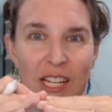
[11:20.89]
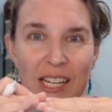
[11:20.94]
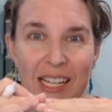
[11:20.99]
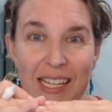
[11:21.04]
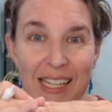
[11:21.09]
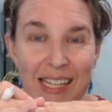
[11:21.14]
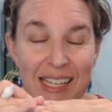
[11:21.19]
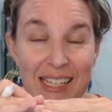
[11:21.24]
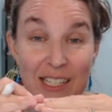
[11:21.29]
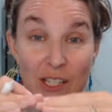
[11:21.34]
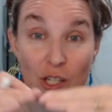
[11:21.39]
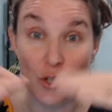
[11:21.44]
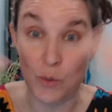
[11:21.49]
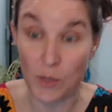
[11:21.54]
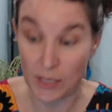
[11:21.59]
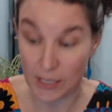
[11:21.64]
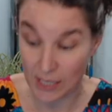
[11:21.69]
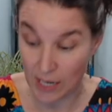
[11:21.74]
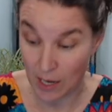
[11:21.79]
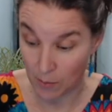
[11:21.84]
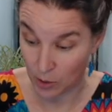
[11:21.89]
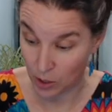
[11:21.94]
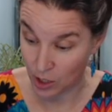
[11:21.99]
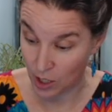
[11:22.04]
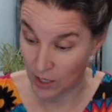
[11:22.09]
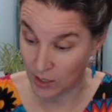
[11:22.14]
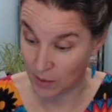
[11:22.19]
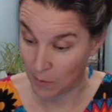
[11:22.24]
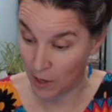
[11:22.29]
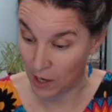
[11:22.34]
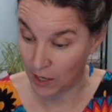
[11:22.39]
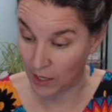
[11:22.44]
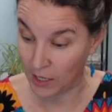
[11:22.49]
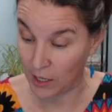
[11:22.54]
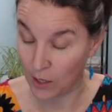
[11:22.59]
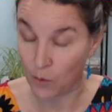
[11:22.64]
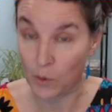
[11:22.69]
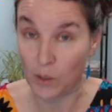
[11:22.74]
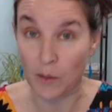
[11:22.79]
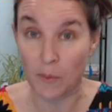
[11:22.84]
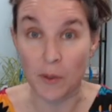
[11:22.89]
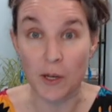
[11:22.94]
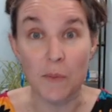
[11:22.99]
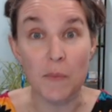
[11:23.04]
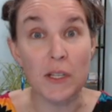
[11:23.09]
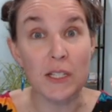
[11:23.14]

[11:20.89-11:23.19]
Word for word: in to establish osmotic equilibrium.